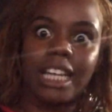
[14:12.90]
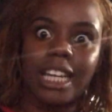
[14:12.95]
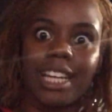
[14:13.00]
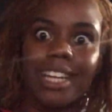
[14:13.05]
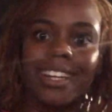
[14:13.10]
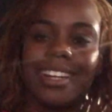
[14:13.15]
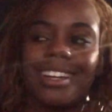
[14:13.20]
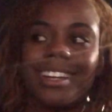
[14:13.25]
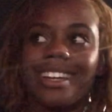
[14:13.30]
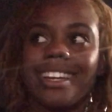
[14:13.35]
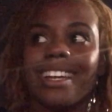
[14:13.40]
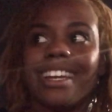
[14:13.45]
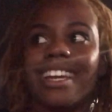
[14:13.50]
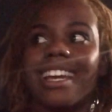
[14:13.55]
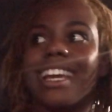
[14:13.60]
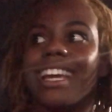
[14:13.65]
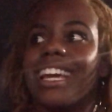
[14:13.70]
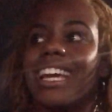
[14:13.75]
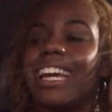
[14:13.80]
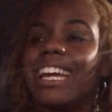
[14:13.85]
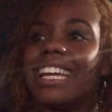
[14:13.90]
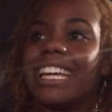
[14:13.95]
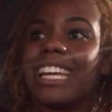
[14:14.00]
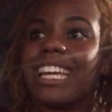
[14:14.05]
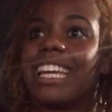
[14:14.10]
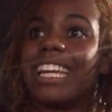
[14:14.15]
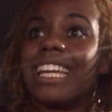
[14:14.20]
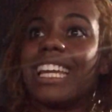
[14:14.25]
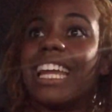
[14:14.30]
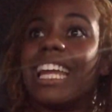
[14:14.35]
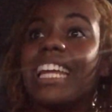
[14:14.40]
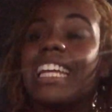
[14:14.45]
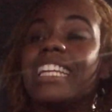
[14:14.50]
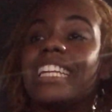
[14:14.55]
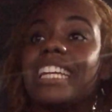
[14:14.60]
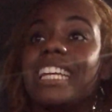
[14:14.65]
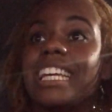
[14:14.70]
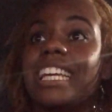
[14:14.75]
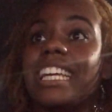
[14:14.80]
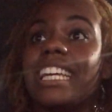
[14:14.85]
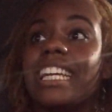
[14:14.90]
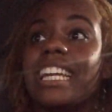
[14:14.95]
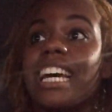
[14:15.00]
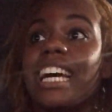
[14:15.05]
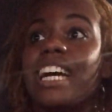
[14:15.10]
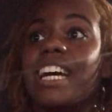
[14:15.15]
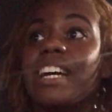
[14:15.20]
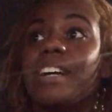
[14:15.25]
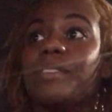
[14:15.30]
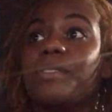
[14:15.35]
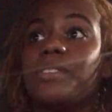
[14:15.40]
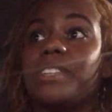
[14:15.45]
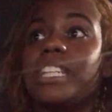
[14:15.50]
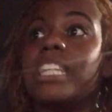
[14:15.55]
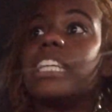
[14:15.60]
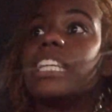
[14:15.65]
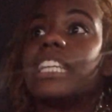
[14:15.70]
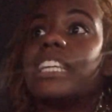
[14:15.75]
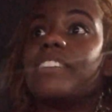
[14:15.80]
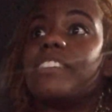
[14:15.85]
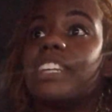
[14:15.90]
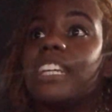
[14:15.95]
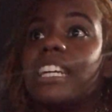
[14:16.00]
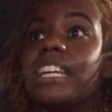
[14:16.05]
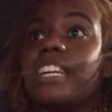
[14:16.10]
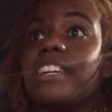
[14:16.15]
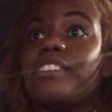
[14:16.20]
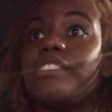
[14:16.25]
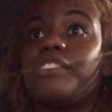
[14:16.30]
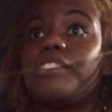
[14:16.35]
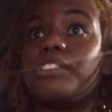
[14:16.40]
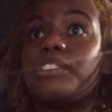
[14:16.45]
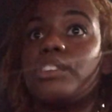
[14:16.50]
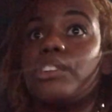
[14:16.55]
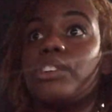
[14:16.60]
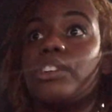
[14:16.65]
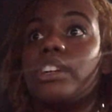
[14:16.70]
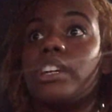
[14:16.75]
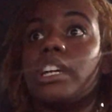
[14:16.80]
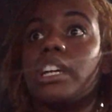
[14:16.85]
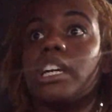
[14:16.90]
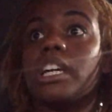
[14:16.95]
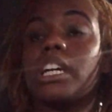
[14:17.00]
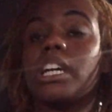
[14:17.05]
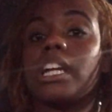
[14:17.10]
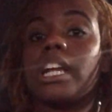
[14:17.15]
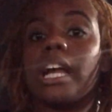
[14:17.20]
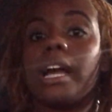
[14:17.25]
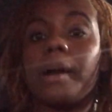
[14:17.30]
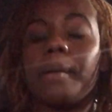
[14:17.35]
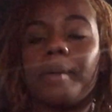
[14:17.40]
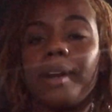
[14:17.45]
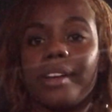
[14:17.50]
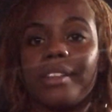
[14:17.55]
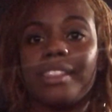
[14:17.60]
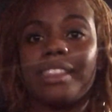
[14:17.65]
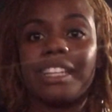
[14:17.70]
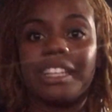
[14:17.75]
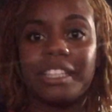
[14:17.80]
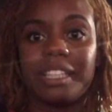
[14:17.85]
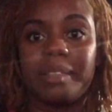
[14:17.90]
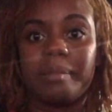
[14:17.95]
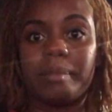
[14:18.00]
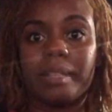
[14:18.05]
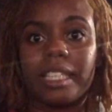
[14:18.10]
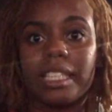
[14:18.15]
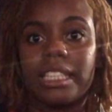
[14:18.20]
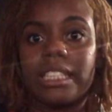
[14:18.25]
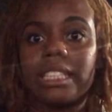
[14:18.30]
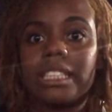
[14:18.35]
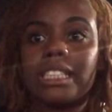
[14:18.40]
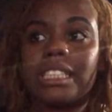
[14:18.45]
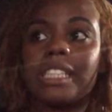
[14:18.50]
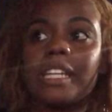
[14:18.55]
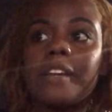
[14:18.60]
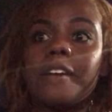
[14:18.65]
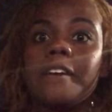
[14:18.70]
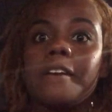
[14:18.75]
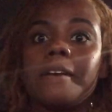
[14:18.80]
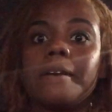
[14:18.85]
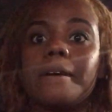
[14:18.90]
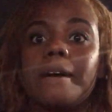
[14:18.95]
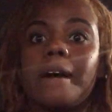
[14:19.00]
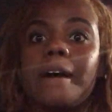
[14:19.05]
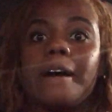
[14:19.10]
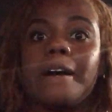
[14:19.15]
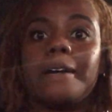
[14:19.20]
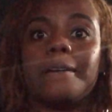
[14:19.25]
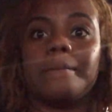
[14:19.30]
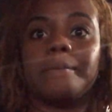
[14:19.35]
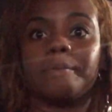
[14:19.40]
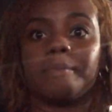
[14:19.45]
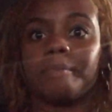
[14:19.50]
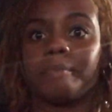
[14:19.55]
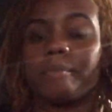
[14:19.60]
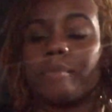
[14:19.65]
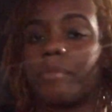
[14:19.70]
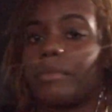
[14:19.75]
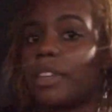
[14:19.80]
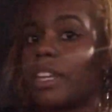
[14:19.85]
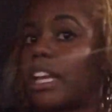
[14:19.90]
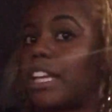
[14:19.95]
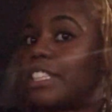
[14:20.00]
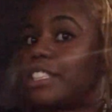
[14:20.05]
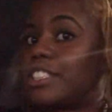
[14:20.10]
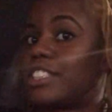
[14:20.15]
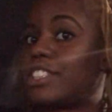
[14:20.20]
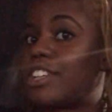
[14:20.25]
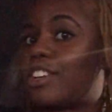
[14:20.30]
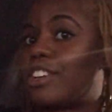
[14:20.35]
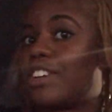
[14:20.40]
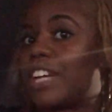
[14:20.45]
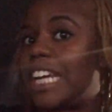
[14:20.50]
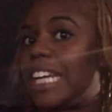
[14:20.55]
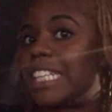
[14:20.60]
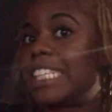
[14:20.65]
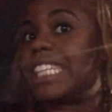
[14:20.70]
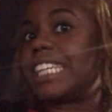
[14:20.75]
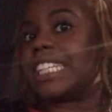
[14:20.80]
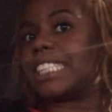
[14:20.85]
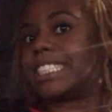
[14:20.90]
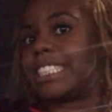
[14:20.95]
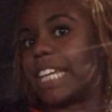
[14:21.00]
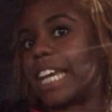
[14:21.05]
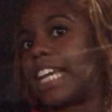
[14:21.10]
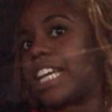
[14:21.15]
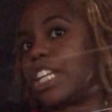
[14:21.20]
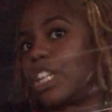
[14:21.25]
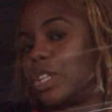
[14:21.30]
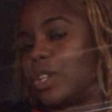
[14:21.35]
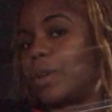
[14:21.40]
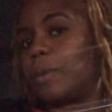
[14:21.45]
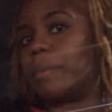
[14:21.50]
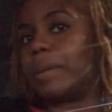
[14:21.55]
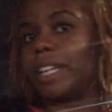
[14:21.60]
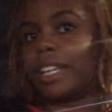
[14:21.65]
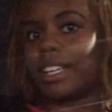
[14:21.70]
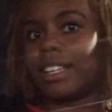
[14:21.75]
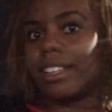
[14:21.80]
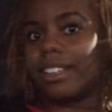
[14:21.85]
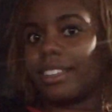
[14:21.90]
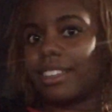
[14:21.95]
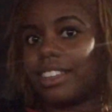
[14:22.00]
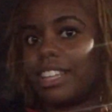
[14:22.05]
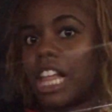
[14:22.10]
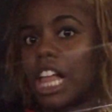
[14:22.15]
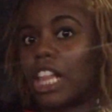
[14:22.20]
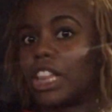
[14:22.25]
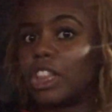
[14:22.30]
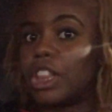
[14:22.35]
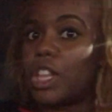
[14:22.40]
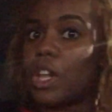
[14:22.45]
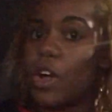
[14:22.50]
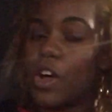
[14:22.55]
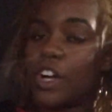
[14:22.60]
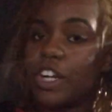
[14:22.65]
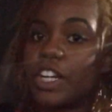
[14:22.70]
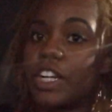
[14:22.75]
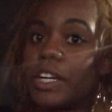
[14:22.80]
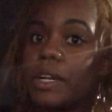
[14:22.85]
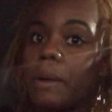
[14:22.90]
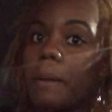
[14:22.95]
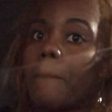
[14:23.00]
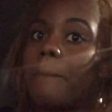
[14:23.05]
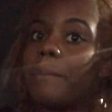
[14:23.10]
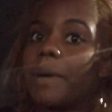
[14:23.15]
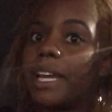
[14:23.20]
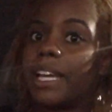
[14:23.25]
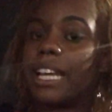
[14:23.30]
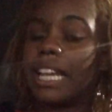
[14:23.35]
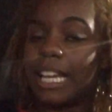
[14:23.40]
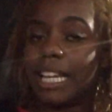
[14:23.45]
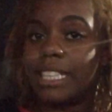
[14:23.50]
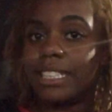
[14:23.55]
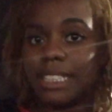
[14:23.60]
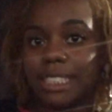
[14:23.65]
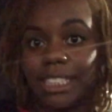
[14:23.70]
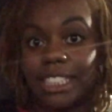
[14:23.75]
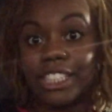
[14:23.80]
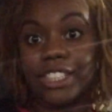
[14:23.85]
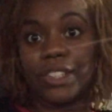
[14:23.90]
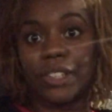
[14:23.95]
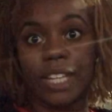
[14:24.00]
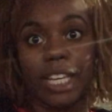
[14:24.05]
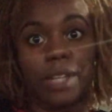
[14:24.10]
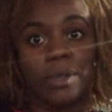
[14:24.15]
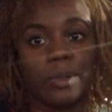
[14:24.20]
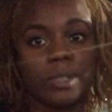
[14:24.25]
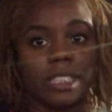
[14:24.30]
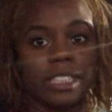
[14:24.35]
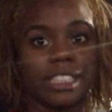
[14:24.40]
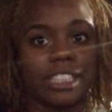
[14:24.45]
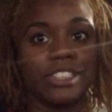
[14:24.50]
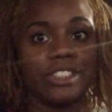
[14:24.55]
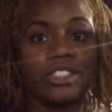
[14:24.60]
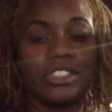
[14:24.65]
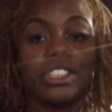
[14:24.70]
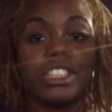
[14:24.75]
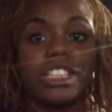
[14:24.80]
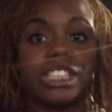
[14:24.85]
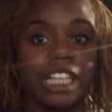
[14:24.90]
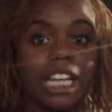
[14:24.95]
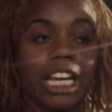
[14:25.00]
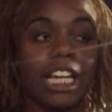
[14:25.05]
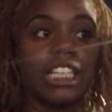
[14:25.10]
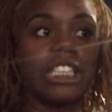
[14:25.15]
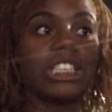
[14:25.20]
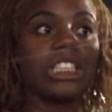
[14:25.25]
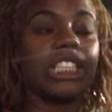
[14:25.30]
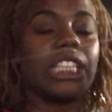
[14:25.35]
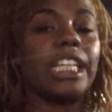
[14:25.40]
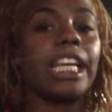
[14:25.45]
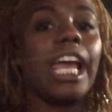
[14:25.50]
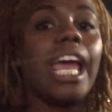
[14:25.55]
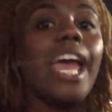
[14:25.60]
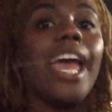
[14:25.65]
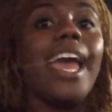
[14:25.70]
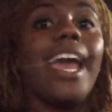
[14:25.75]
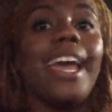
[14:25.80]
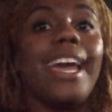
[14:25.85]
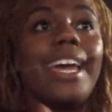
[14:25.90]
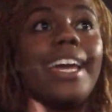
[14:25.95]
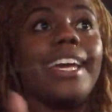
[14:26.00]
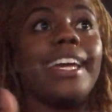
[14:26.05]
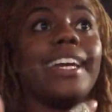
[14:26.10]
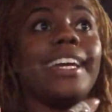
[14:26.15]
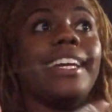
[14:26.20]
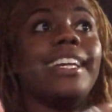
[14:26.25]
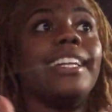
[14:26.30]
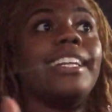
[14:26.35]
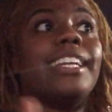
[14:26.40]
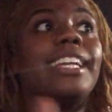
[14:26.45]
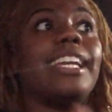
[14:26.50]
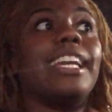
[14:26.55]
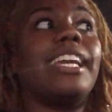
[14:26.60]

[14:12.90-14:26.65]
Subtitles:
it again. It did. We did leave it in for about 30 minutes. And so it did take a little bit longer, but still, it was still changing, and